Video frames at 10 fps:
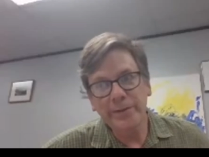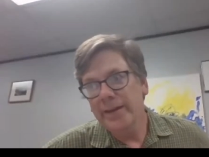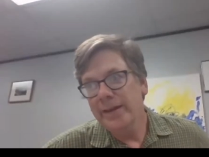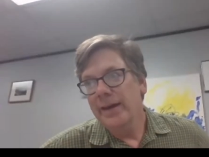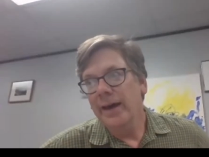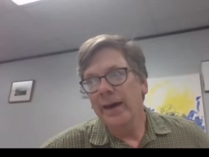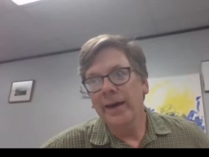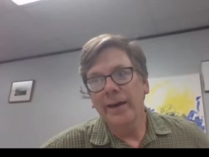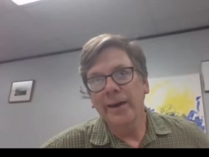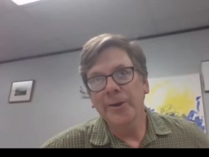Mm-hmm.
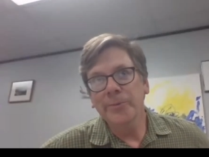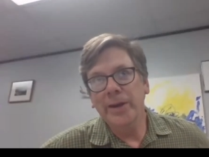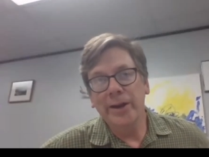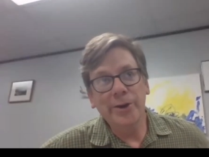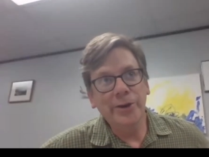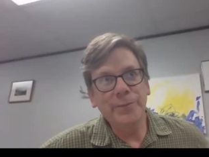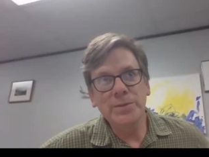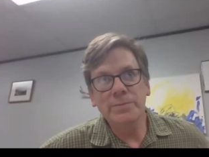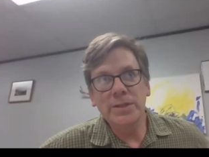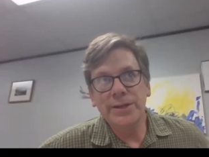Um, And I heard it from some
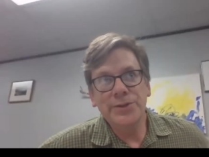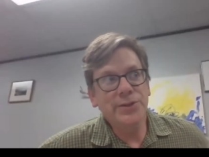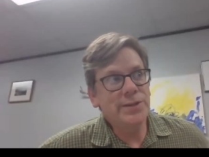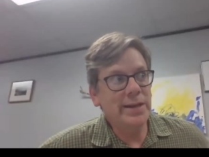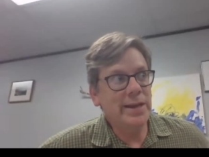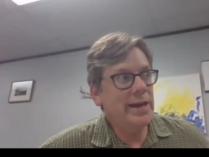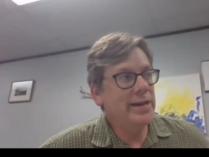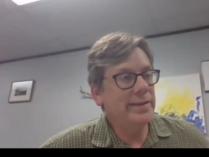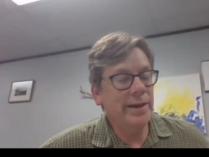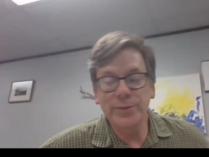teachers today,
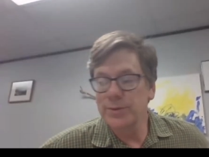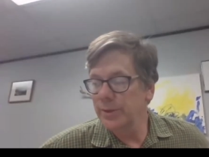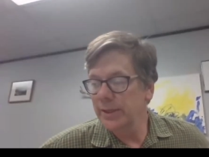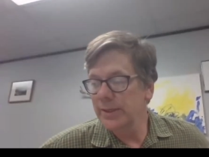and that was really